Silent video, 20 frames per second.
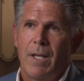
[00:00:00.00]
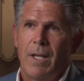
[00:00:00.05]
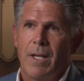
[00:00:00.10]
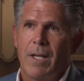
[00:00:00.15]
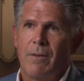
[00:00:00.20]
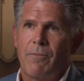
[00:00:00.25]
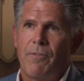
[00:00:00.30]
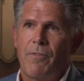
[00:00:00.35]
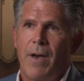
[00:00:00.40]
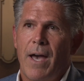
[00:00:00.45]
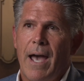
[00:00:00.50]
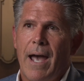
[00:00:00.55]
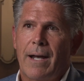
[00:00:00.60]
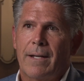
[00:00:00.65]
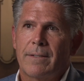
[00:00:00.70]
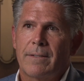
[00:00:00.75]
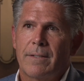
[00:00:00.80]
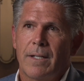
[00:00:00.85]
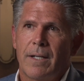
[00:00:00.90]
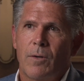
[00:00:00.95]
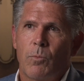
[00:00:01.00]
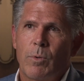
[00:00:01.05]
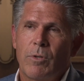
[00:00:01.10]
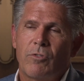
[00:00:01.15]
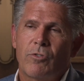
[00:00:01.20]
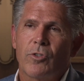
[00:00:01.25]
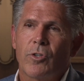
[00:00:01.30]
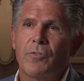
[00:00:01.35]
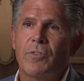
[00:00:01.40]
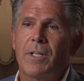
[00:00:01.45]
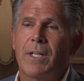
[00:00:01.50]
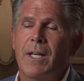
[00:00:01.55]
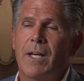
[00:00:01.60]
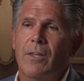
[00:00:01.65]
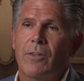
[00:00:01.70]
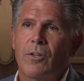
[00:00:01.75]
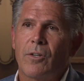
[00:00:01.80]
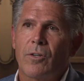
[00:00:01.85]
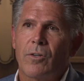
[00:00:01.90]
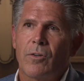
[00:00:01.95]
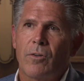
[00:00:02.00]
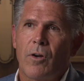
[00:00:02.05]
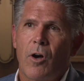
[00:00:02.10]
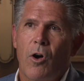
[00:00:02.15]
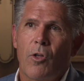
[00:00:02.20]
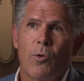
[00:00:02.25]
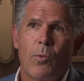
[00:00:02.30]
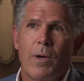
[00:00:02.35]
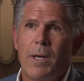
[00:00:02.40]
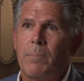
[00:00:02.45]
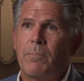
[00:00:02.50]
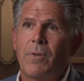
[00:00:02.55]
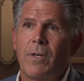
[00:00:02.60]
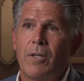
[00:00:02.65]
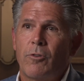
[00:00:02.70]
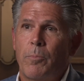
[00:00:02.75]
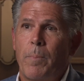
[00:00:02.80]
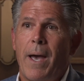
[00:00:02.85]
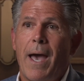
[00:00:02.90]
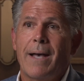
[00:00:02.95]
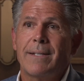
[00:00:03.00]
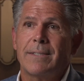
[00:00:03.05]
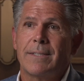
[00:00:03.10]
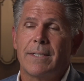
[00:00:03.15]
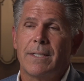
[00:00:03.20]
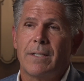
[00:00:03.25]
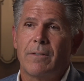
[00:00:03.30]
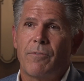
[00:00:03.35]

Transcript: In fact, we served together all the way up to his passing.